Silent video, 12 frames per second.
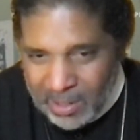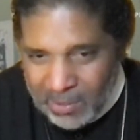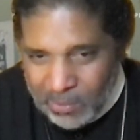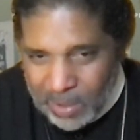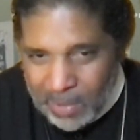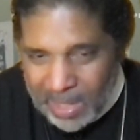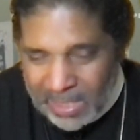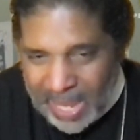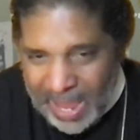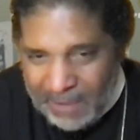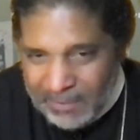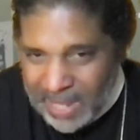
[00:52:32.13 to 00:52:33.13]
we must
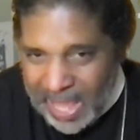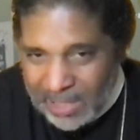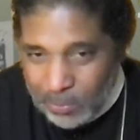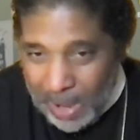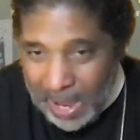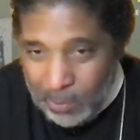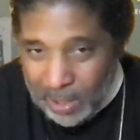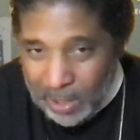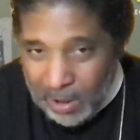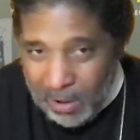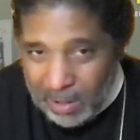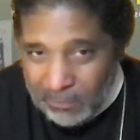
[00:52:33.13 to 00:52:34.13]
have. And that's why we're
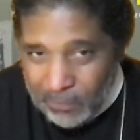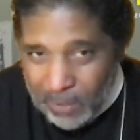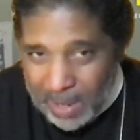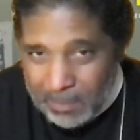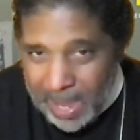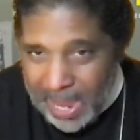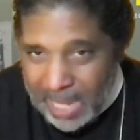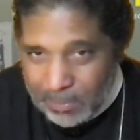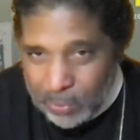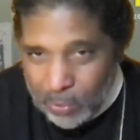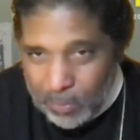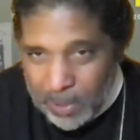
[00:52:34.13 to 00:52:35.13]
calling for a mass
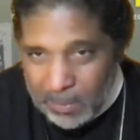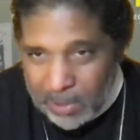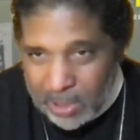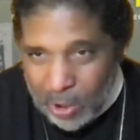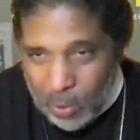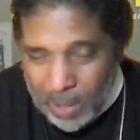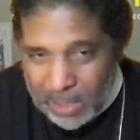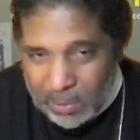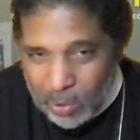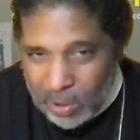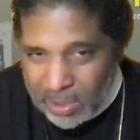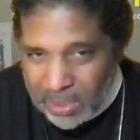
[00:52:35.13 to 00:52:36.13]
poor people's low wage
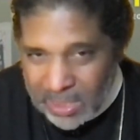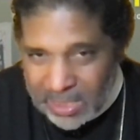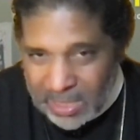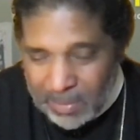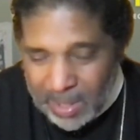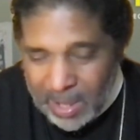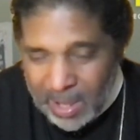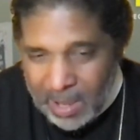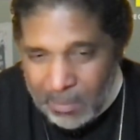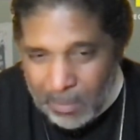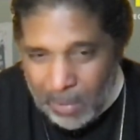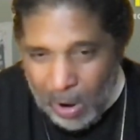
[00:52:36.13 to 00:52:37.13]
workers assembly,
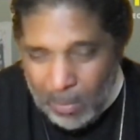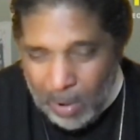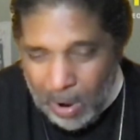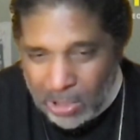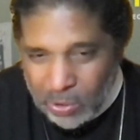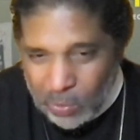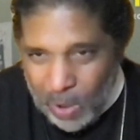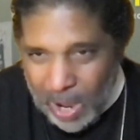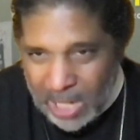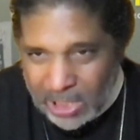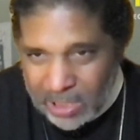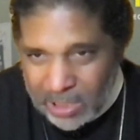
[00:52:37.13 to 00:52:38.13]
Mar March on
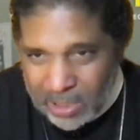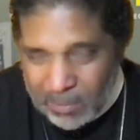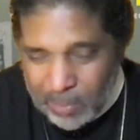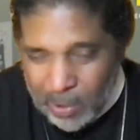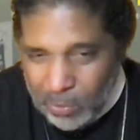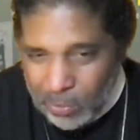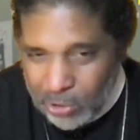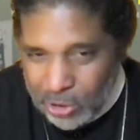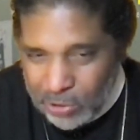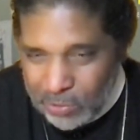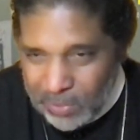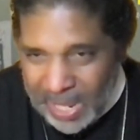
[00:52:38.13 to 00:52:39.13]
Washington to the polls,
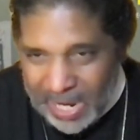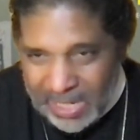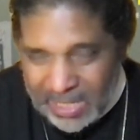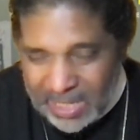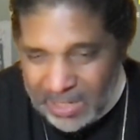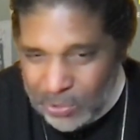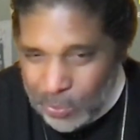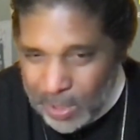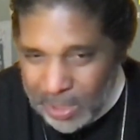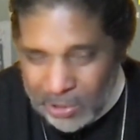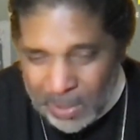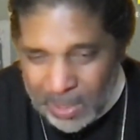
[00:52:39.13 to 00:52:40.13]
June 18,
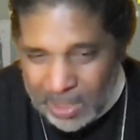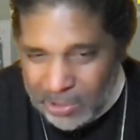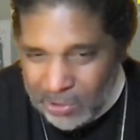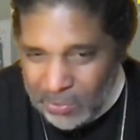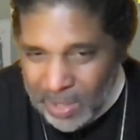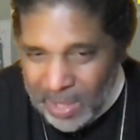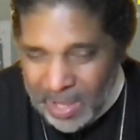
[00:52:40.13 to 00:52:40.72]
2022.